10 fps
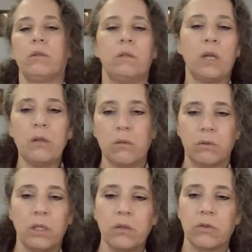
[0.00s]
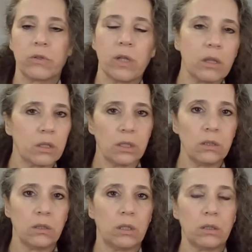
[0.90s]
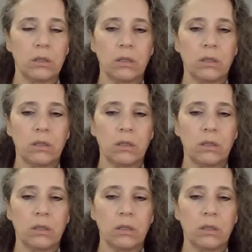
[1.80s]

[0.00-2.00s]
no, there's nothing in there.